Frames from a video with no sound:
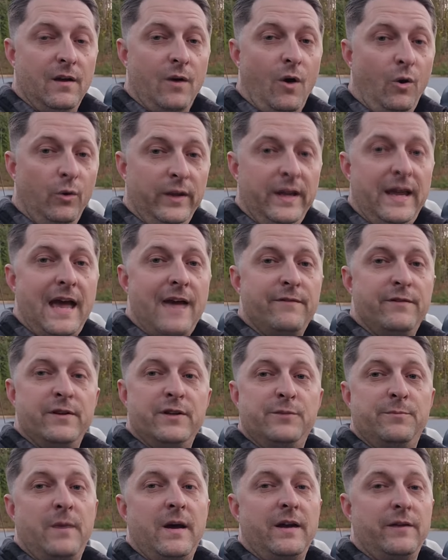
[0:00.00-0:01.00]
only having
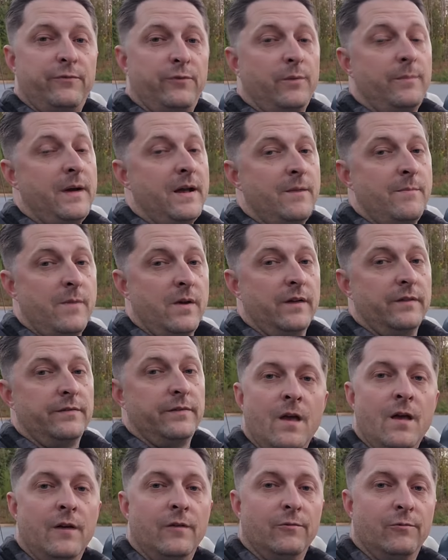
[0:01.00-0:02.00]
this bike for about a month.
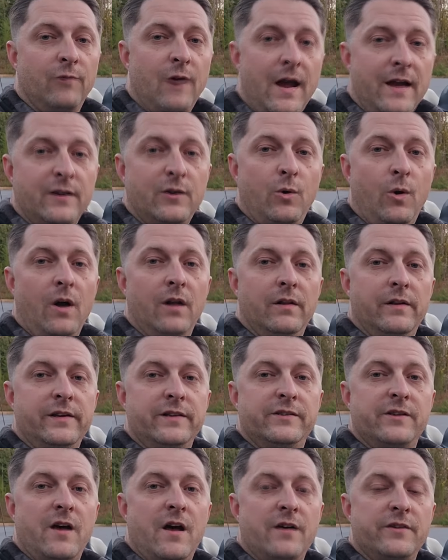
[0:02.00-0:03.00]
Ride quality
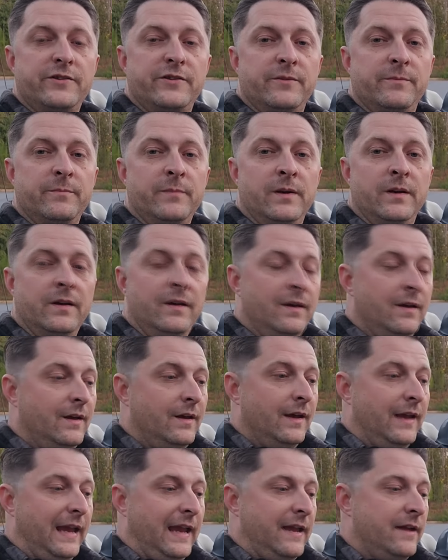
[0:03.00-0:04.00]
is awesome.
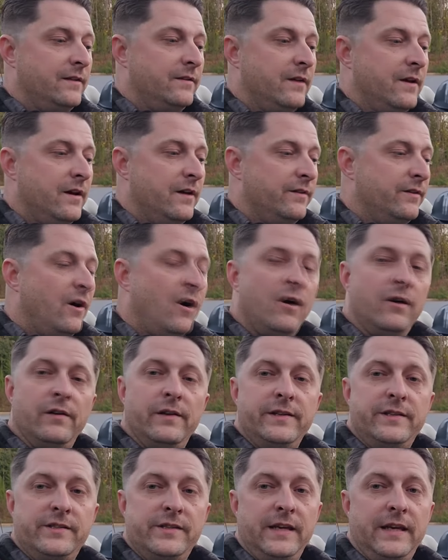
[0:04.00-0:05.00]
And the
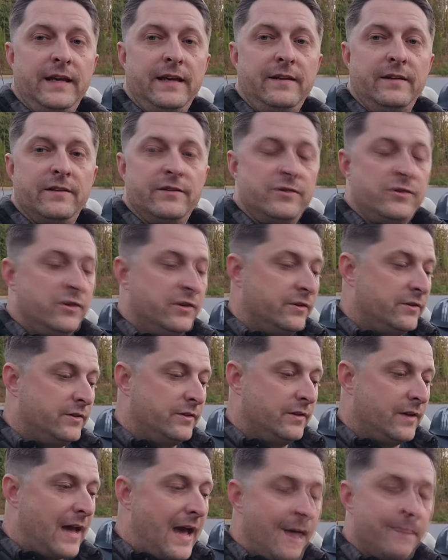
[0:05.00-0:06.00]
Harley scene is just
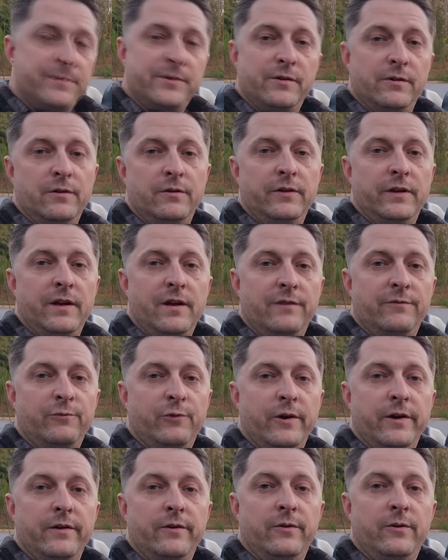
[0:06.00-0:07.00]
absolutely
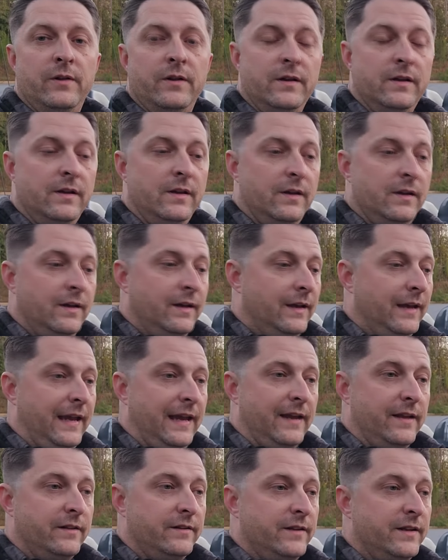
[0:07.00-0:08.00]
unreal.
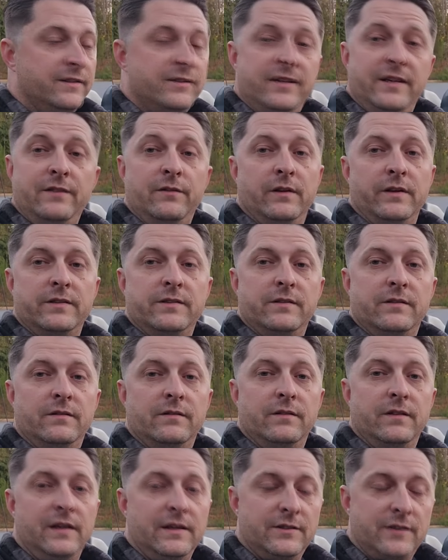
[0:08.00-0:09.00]
And it's endless.
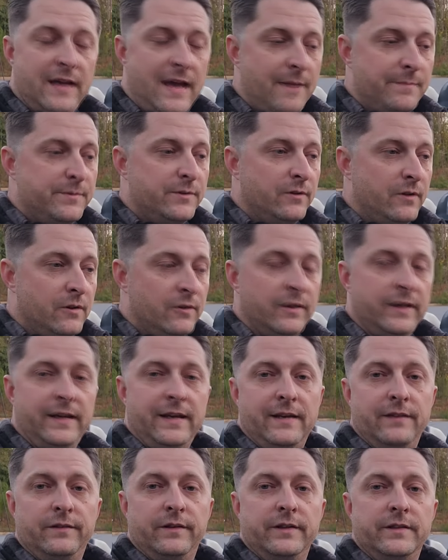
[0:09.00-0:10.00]
It's absolutely
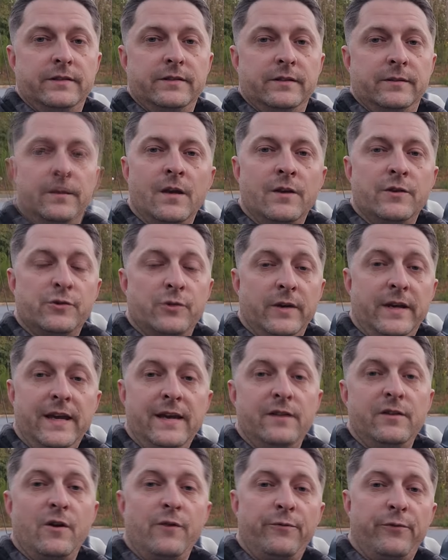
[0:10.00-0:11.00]
endless. So
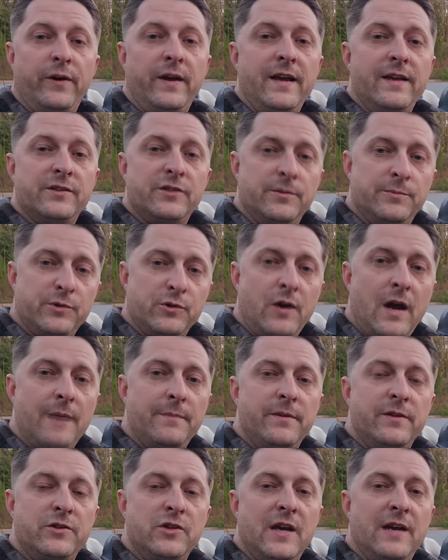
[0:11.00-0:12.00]
again, don't forget, subscribe
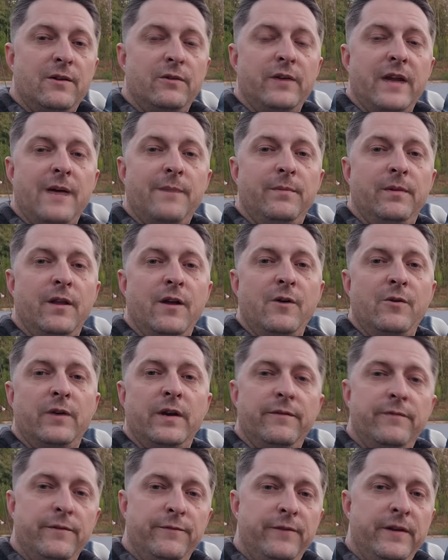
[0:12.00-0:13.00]
to the channel down below.
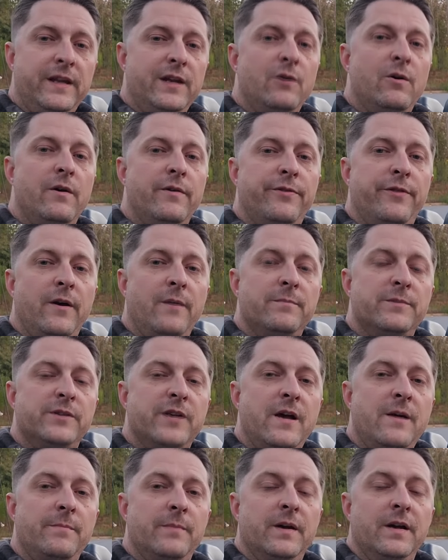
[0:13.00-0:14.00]
Give the video a thumbs
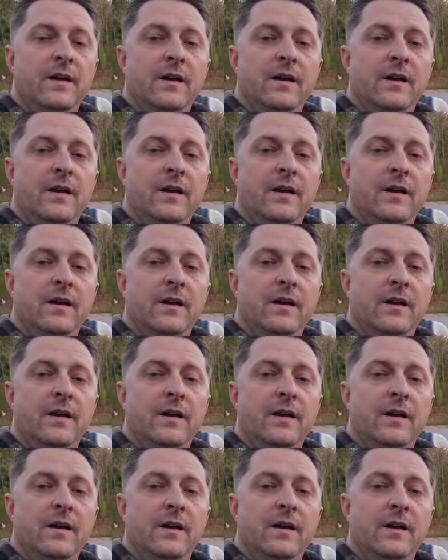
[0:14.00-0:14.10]
up.